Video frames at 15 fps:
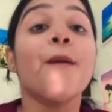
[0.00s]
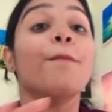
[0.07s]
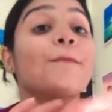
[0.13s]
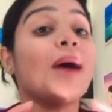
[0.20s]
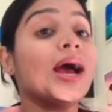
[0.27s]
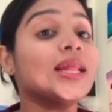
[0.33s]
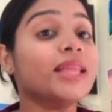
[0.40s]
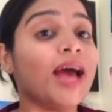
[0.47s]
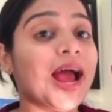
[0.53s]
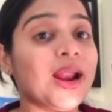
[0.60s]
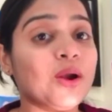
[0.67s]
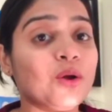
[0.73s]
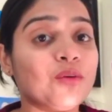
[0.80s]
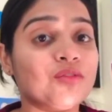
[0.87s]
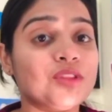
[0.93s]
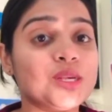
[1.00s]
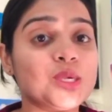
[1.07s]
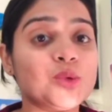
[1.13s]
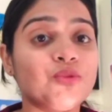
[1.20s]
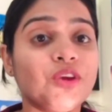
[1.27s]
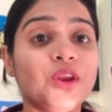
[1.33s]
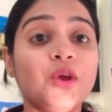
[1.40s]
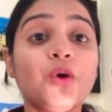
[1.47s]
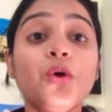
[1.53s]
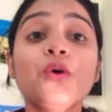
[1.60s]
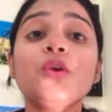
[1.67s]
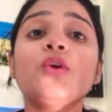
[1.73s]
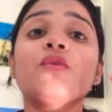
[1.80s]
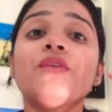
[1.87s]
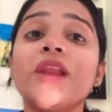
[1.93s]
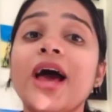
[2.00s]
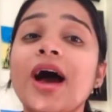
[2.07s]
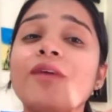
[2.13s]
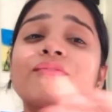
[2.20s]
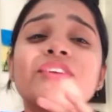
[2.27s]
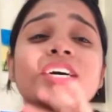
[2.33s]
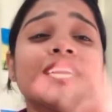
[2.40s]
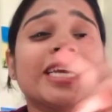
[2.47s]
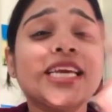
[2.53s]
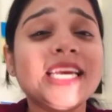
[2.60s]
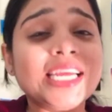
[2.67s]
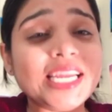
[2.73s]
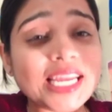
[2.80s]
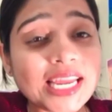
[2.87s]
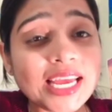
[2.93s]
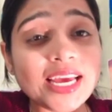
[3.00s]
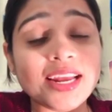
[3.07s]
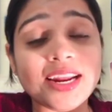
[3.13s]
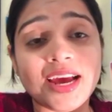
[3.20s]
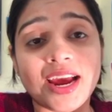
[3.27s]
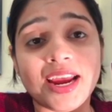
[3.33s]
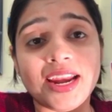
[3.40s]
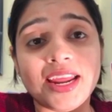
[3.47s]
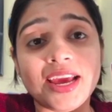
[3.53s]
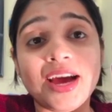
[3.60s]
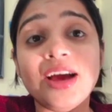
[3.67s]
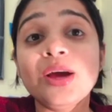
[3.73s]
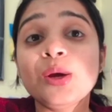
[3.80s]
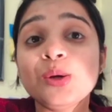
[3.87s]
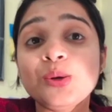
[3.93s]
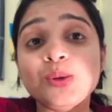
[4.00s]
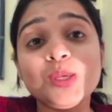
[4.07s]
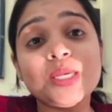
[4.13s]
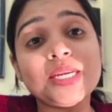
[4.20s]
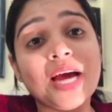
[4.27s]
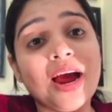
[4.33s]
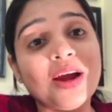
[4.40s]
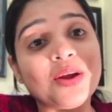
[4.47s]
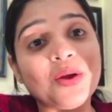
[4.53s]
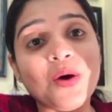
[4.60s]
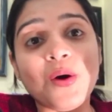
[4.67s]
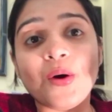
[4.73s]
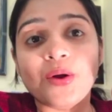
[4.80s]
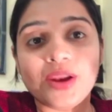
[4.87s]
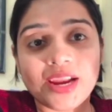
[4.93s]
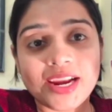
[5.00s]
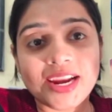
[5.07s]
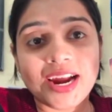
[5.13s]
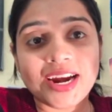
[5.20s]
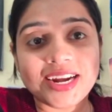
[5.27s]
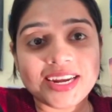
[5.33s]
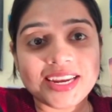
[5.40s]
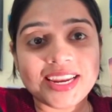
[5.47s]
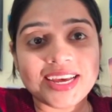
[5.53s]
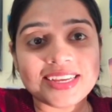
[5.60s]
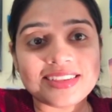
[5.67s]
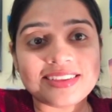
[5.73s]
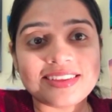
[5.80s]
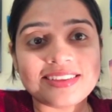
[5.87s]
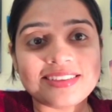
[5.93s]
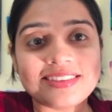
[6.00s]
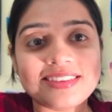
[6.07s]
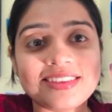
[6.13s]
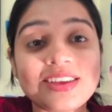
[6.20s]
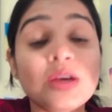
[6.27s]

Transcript: By the end of this video, you will have a clear idea to start your online art classes.